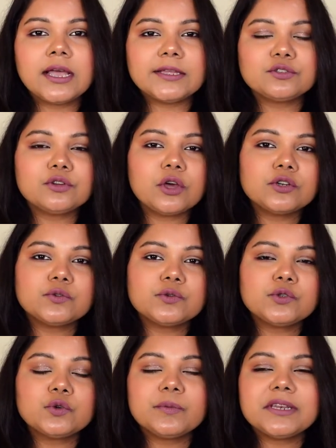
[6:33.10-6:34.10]
I do not
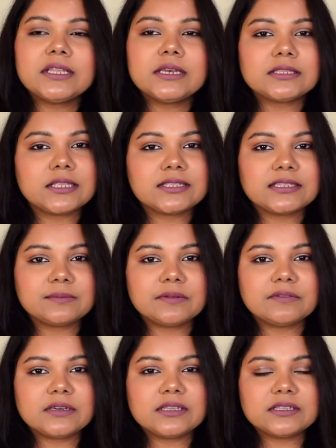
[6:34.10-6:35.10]
own too many Anastasia
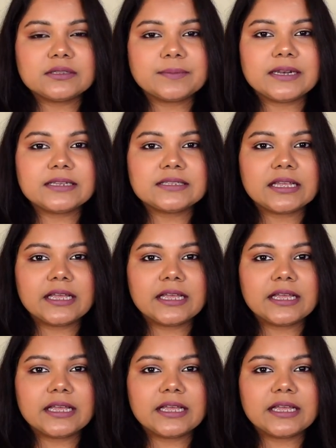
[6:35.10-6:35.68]
Beverly Hills palettes.